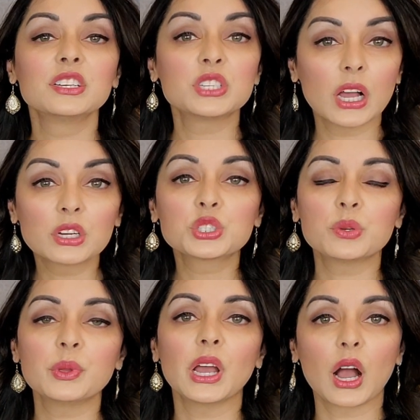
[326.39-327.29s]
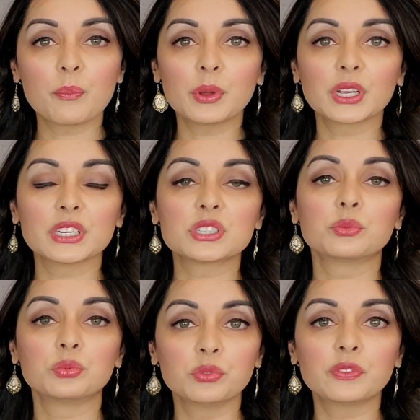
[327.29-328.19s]
The tongue should be up against the
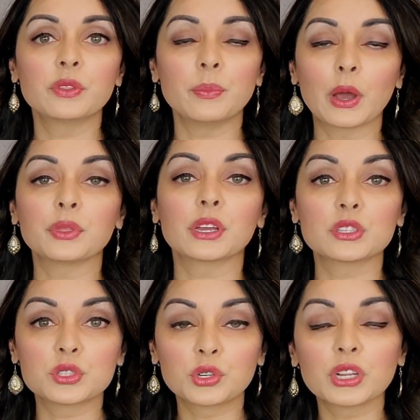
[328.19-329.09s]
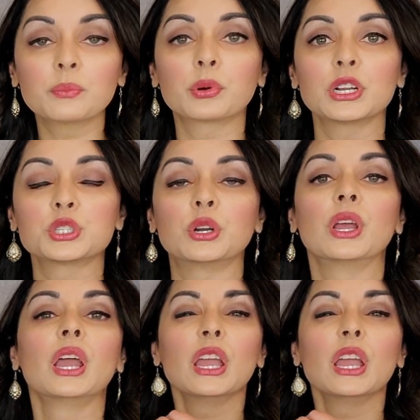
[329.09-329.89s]
roof of the mouth, exerting pressure,